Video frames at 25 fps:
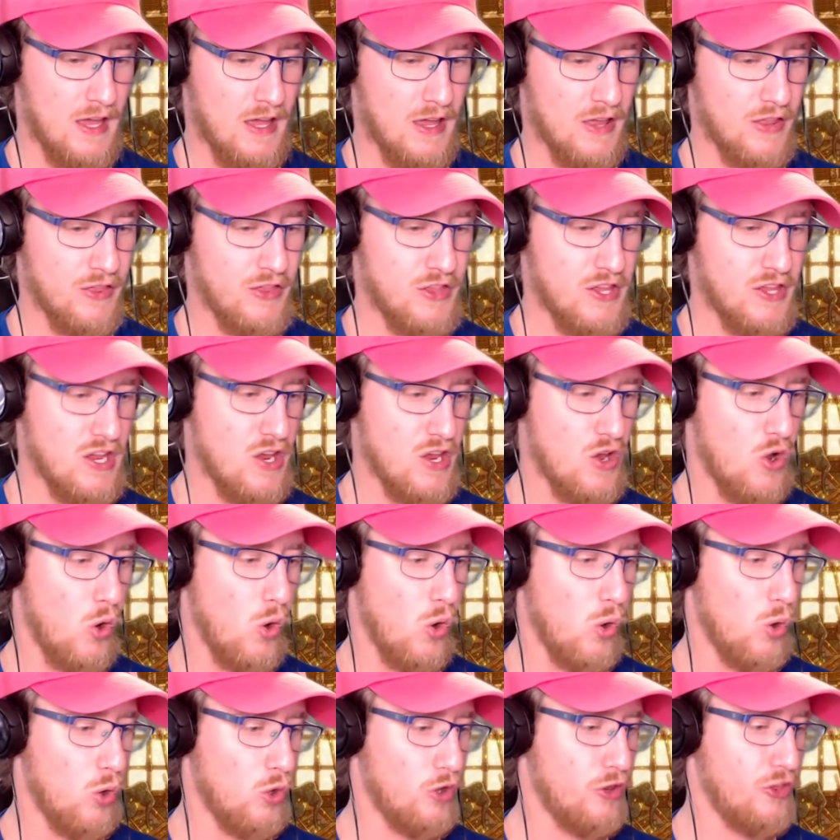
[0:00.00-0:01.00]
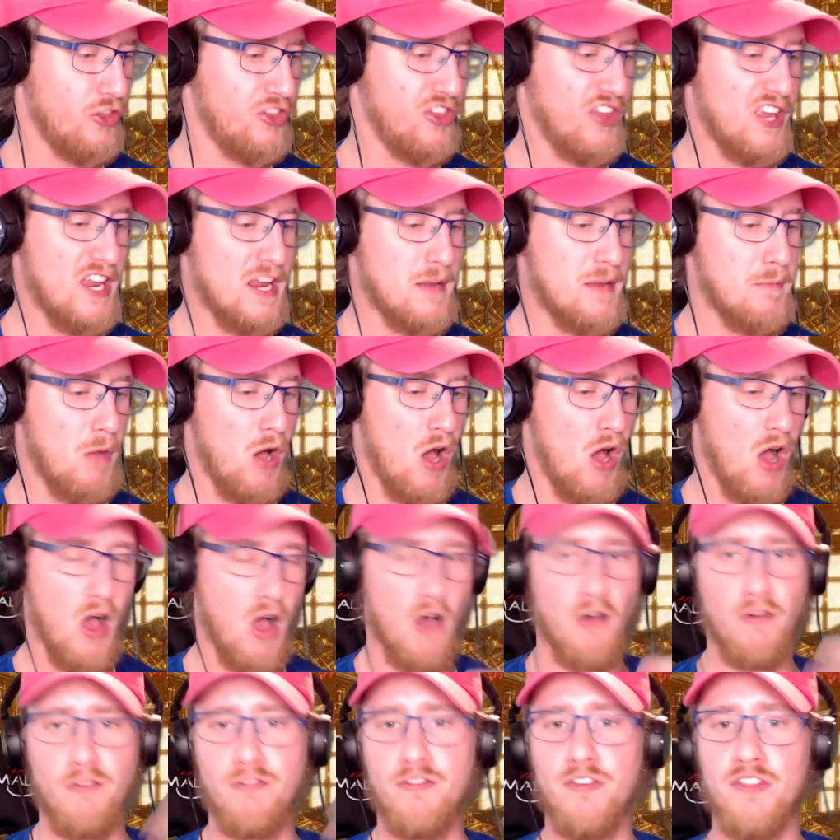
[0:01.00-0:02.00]
the whole theme
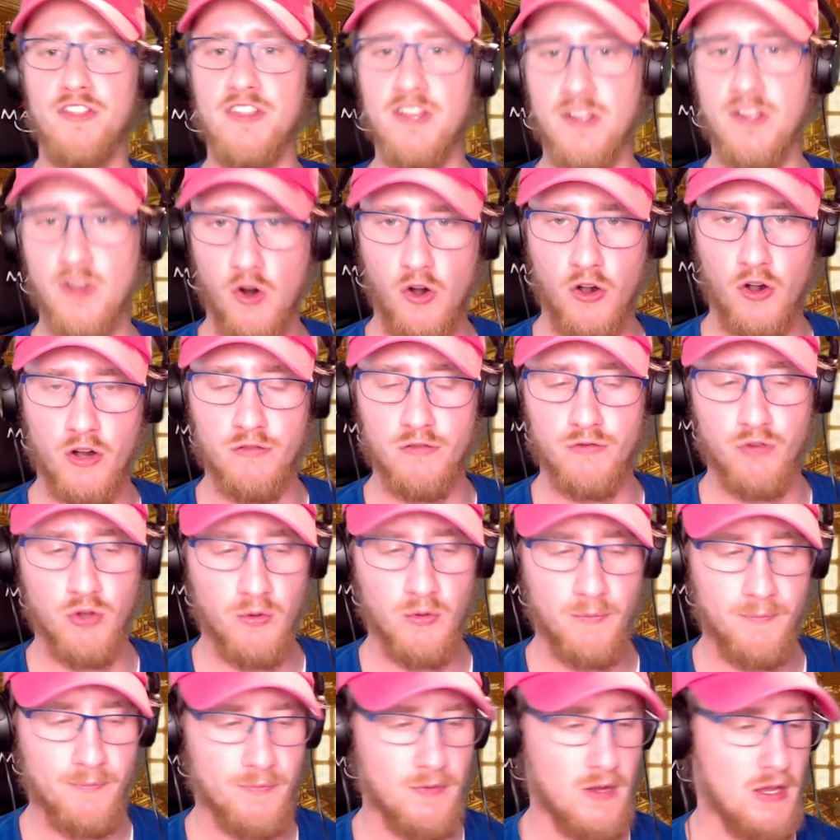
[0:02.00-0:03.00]
of the carnival.